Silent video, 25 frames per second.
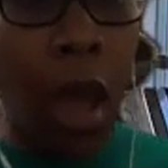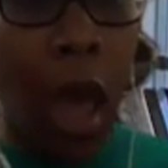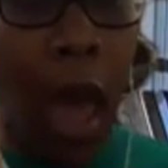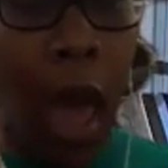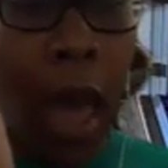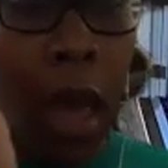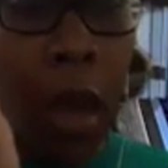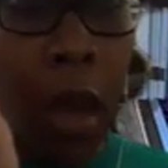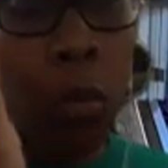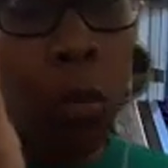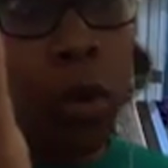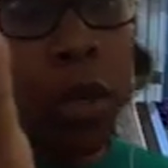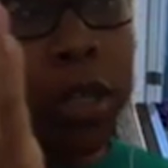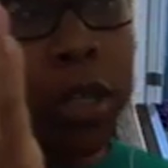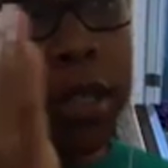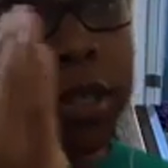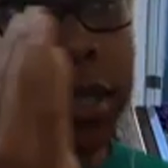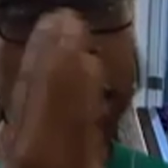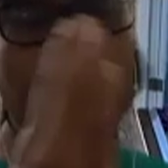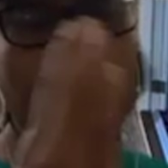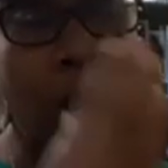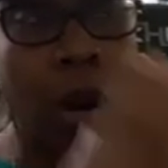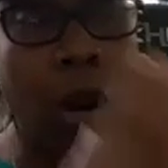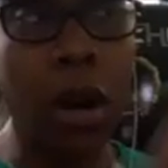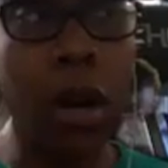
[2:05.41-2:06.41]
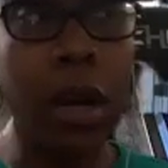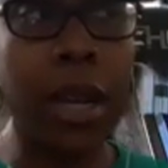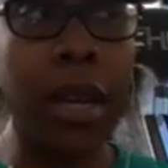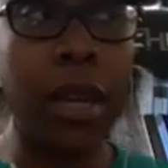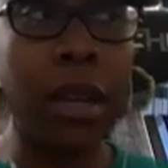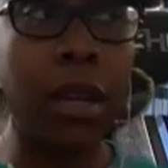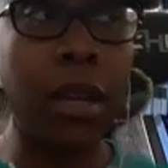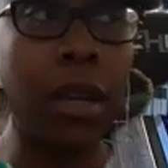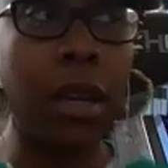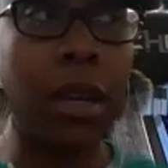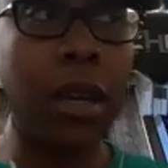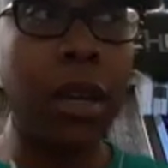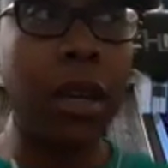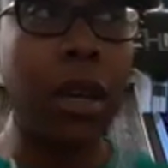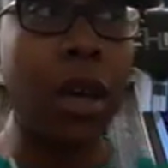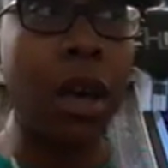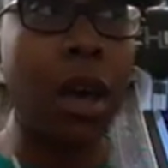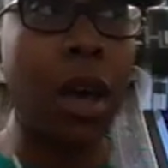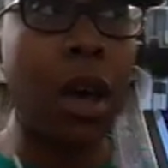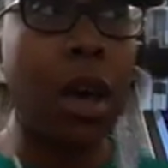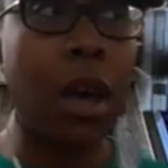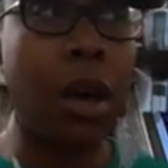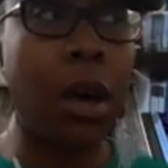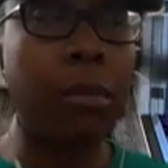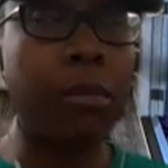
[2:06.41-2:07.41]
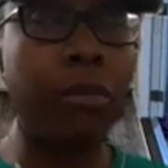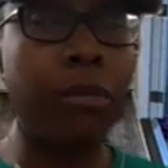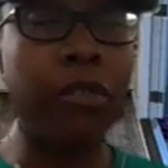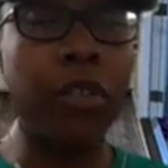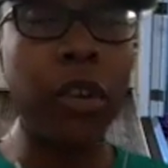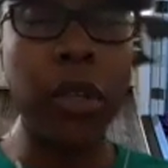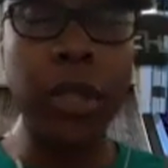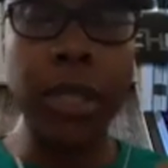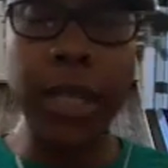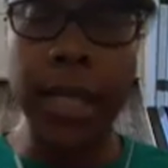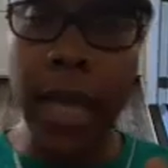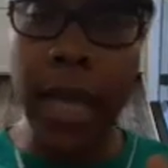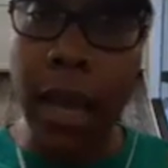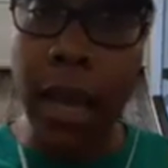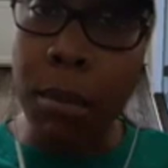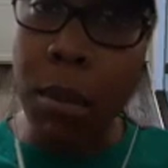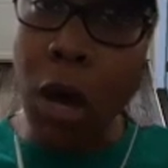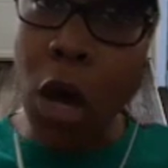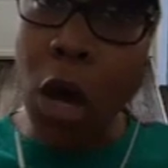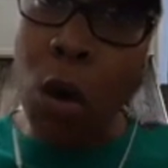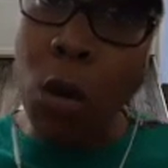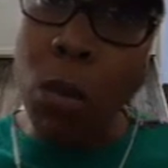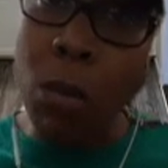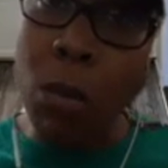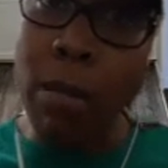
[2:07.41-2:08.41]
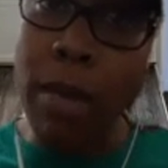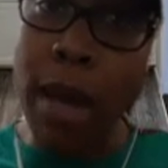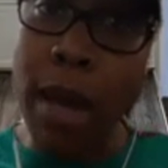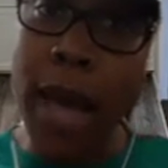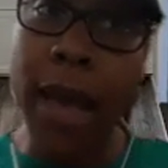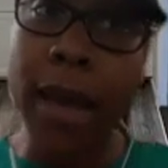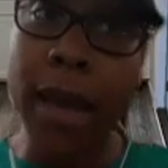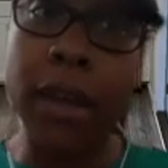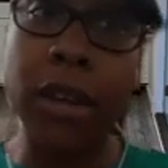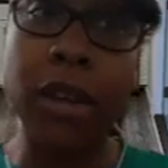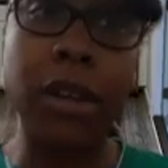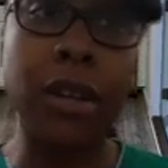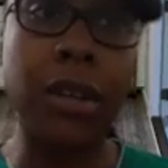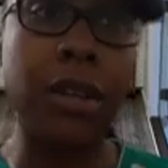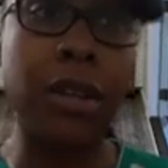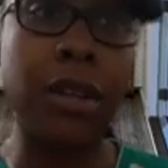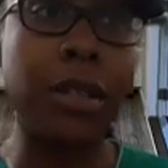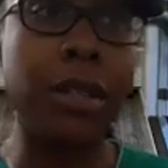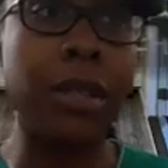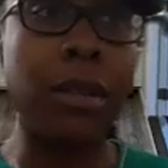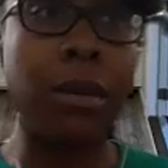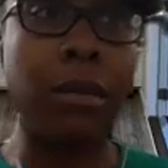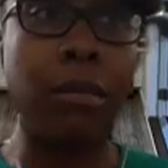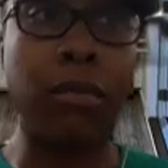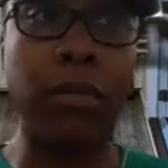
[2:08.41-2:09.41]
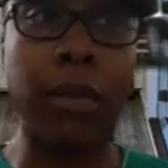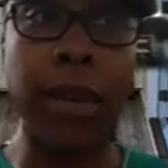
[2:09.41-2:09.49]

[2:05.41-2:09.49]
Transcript: I was targeting first time home buyers,